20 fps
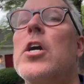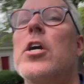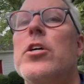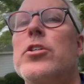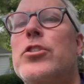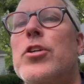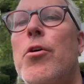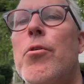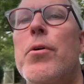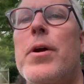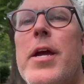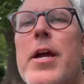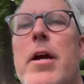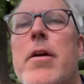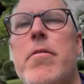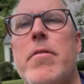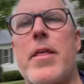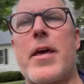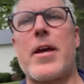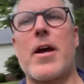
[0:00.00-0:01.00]
So
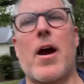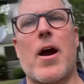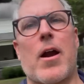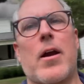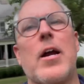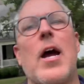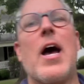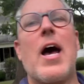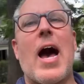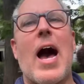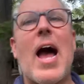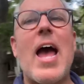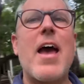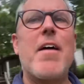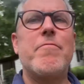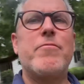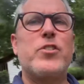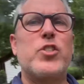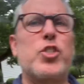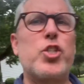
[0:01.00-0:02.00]
here they are. I
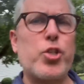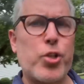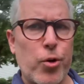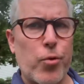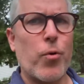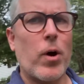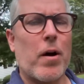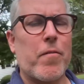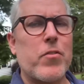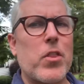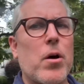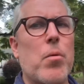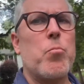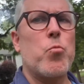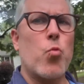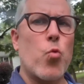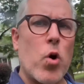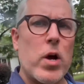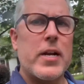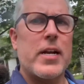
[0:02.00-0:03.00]
have two of them.
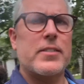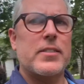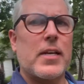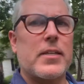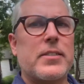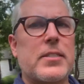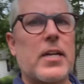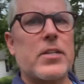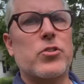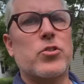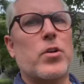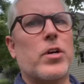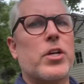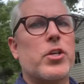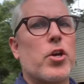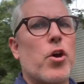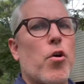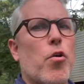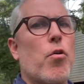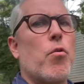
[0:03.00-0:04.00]
One, as I said, is going
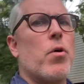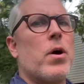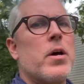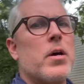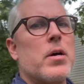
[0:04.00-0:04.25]
to